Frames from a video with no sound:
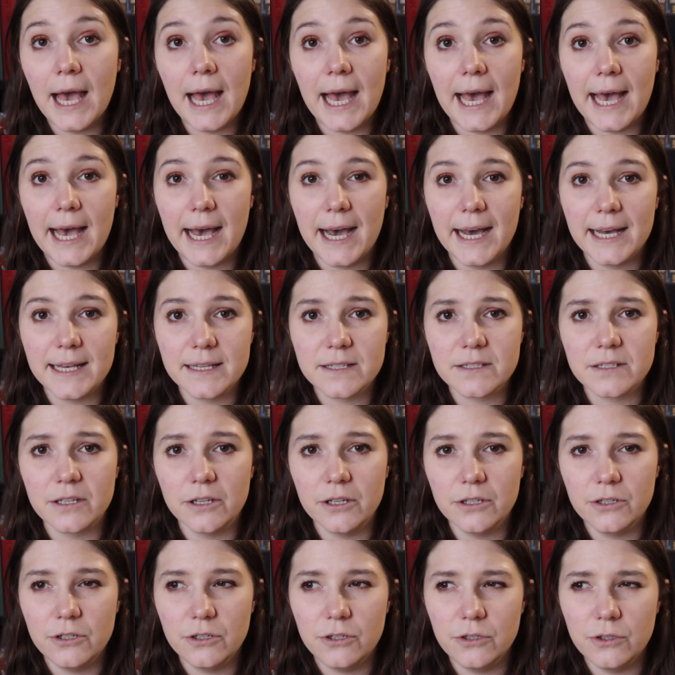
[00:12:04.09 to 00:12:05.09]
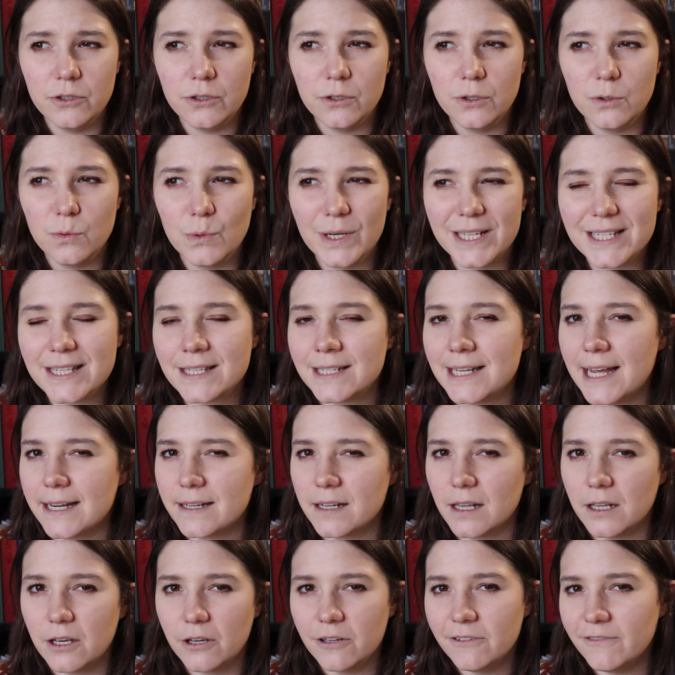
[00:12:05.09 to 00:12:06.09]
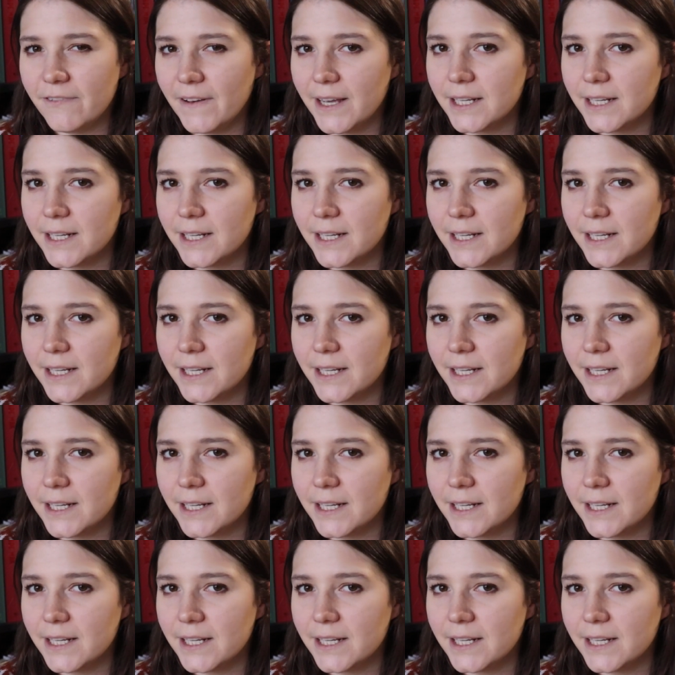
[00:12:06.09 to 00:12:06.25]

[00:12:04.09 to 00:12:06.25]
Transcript: has a new standalone